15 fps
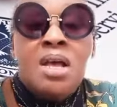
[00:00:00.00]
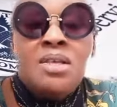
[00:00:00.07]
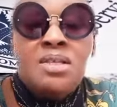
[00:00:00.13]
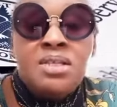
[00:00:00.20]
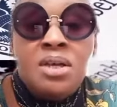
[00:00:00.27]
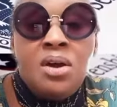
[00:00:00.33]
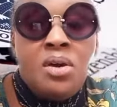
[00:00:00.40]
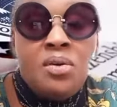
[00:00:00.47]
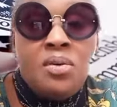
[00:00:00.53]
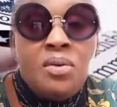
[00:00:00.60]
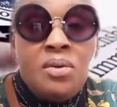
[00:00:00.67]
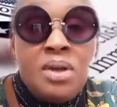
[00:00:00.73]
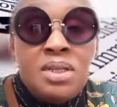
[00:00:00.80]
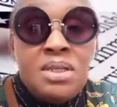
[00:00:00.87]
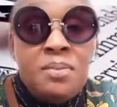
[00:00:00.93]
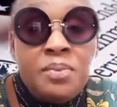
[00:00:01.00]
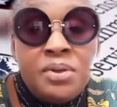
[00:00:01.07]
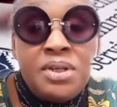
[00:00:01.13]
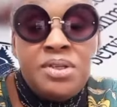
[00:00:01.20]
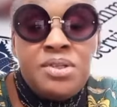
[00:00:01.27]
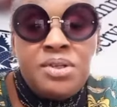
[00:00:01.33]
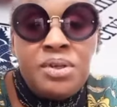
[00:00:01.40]
So it's
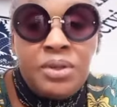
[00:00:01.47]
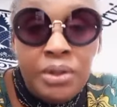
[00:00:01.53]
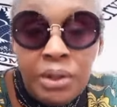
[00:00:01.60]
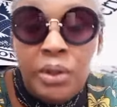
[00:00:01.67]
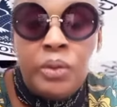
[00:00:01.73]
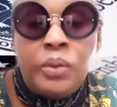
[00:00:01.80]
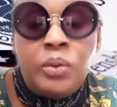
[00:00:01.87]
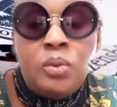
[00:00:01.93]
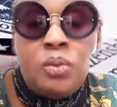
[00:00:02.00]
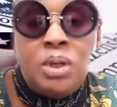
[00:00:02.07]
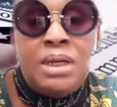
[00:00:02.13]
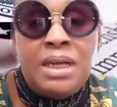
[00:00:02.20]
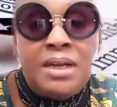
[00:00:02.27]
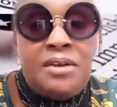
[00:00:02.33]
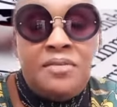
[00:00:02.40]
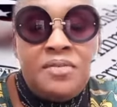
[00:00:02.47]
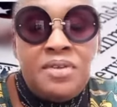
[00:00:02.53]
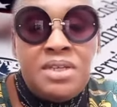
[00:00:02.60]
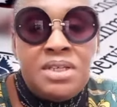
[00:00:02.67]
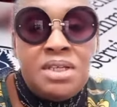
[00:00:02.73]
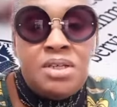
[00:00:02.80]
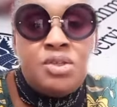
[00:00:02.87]
important to know what kind of
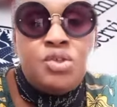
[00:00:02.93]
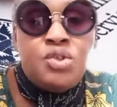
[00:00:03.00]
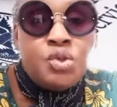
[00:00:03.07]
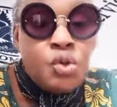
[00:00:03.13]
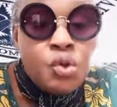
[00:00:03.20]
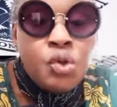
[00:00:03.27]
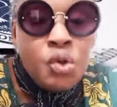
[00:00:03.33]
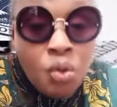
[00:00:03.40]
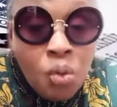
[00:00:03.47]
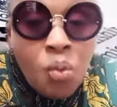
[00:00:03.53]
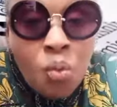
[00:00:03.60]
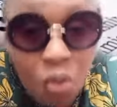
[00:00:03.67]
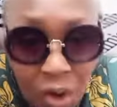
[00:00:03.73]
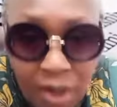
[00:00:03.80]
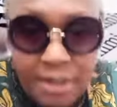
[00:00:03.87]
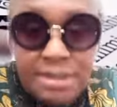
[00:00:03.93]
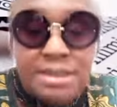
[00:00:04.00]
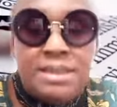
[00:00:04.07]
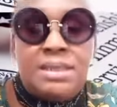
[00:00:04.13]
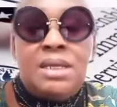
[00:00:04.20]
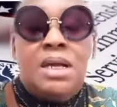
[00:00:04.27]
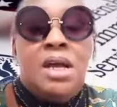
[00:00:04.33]
visas do you
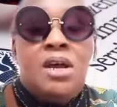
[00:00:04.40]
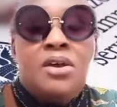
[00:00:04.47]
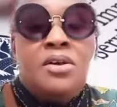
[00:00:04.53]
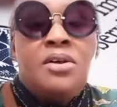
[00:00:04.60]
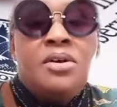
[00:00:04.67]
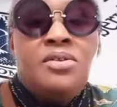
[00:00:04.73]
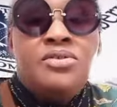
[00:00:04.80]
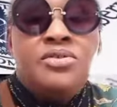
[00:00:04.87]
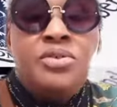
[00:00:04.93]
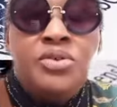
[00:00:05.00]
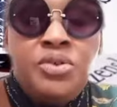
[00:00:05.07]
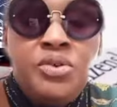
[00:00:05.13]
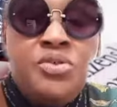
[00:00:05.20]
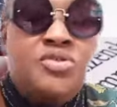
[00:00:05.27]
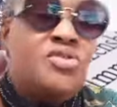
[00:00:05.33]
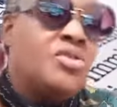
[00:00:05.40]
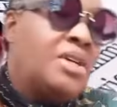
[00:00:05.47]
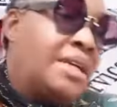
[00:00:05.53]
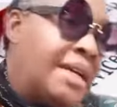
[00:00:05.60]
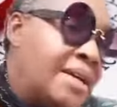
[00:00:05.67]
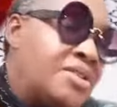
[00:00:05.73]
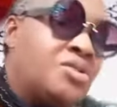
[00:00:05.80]
want to use to
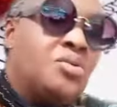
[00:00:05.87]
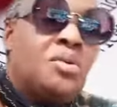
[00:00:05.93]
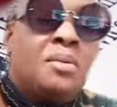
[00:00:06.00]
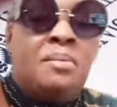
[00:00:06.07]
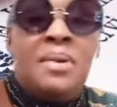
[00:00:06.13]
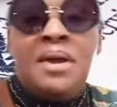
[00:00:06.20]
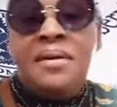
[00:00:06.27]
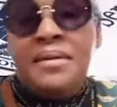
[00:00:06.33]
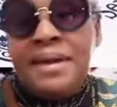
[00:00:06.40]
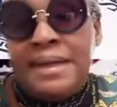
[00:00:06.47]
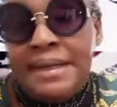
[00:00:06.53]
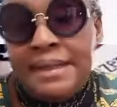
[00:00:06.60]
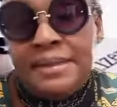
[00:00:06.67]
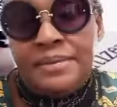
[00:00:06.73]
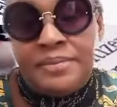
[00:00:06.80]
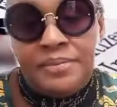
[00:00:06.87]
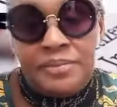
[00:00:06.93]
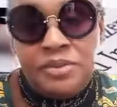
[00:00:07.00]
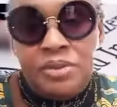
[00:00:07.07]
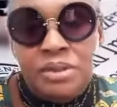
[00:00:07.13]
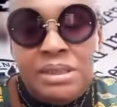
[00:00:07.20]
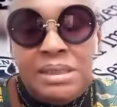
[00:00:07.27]
get to America,
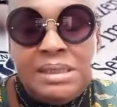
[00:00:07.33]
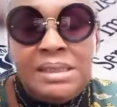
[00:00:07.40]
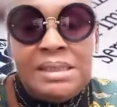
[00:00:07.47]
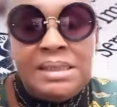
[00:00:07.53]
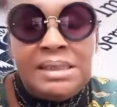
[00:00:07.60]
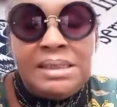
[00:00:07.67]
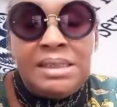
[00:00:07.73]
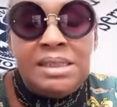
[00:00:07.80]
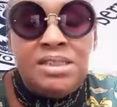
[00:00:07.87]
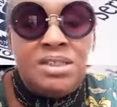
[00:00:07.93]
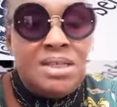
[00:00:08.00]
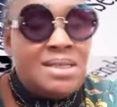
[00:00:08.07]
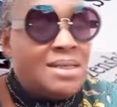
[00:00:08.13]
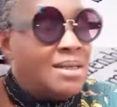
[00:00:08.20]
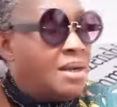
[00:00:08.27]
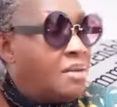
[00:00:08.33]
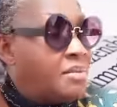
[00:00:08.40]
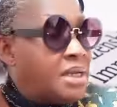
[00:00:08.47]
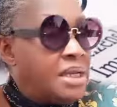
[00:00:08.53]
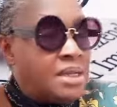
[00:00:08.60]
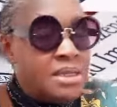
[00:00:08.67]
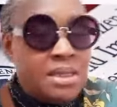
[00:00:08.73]
okay? It doesn't
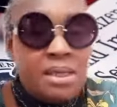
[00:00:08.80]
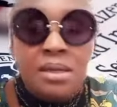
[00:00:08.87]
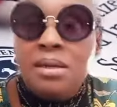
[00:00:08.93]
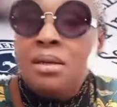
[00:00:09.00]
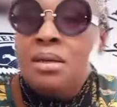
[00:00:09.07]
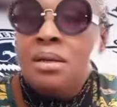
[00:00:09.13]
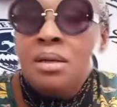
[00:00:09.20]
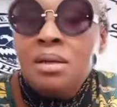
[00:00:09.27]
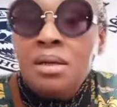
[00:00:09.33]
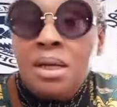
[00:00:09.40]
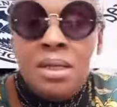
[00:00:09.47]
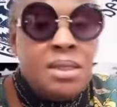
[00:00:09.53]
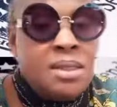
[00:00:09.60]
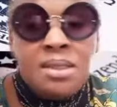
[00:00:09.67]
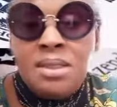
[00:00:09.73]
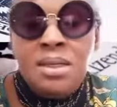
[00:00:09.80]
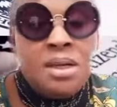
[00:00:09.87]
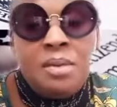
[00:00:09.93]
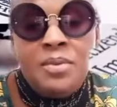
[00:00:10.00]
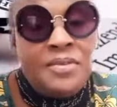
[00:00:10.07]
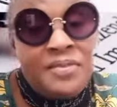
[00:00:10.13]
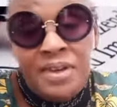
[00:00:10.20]
come easy, and it doesn't
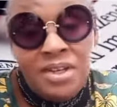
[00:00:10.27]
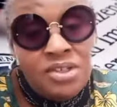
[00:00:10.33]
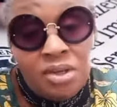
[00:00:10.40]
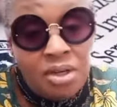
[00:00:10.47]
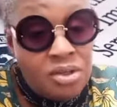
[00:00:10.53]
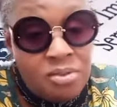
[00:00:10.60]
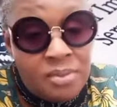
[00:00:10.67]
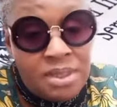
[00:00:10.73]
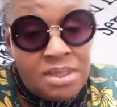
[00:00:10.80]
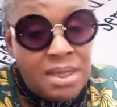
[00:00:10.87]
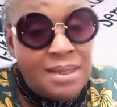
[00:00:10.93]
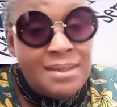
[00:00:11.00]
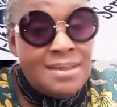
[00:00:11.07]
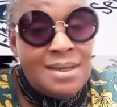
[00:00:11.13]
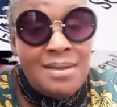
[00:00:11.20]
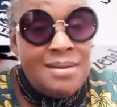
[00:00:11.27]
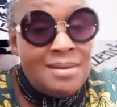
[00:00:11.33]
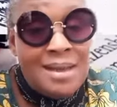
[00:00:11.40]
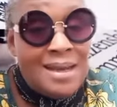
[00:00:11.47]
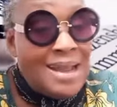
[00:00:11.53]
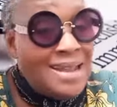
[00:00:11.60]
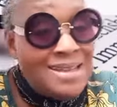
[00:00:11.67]
come with fake documents. I can tell
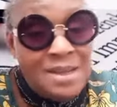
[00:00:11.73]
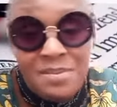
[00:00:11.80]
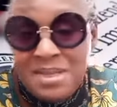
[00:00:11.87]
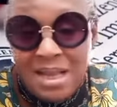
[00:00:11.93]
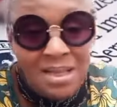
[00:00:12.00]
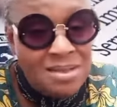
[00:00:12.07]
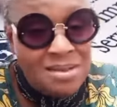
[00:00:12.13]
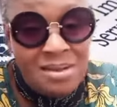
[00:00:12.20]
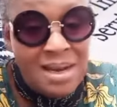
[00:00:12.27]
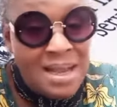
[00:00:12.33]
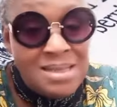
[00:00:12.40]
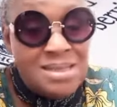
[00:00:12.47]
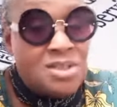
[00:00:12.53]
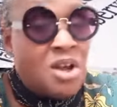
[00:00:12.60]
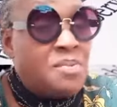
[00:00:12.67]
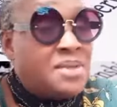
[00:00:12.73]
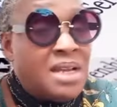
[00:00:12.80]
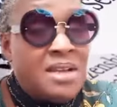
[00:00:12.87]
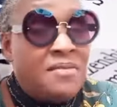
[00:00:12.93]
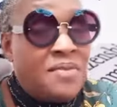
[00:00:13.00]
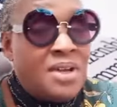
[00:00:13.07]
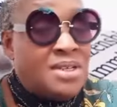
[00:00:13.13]
you that. I keep telling you guys, stop
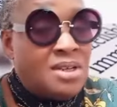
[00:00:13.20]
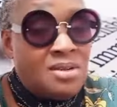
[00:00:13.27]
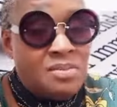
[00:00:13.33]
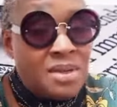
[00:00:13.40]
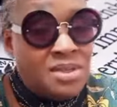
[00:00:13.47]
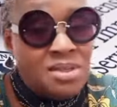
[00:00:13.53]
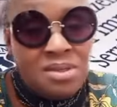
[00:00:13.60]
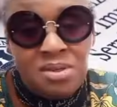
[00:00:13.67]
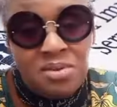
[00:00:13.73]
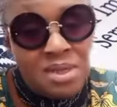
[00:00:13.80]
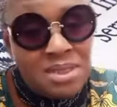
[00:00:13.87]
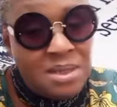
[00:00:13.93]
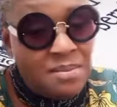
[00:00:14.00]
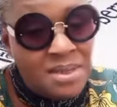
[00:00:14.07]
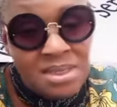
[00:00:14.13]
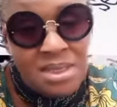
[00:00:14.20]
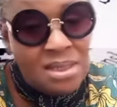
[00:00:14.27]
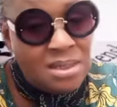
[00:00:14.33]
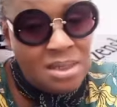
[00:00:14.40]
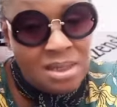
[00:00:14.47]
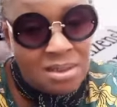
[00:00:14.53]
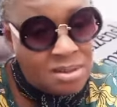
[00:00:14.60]
taking fake documents to the U.S. Embassy
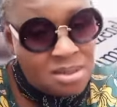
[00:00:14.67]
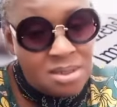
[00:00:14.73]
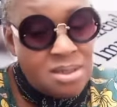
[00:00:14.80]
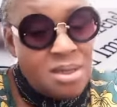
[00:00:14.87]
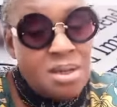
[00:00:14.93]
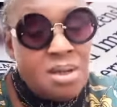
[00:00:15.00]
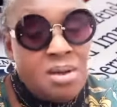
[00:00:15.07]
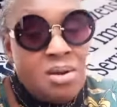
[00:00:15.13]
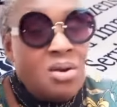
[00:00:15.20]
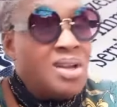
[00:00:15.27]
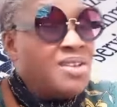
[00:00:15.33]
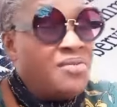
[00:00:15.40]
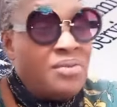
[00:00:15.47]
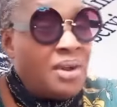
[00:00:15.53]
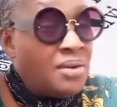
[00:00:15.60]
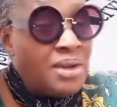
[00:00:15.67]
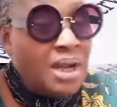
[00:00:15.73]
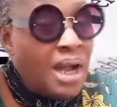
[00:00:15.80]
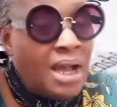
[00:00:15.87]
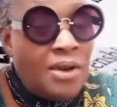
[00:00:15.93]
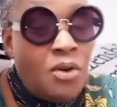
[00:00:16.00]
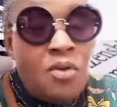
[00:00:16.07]
in Lagos, okay? It's
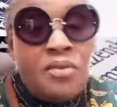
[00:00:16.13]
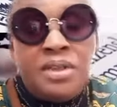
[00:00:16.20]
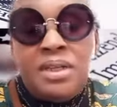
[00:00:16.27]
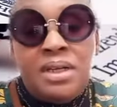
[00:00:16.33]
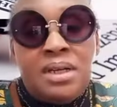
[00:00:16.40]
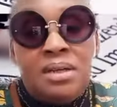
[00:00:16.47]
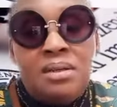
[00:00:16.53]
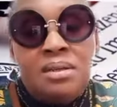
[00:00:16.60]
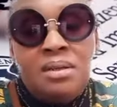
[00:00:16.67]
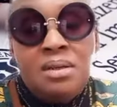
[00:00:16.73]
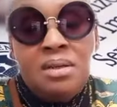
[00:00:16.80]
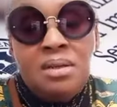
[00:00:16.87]
very high over there.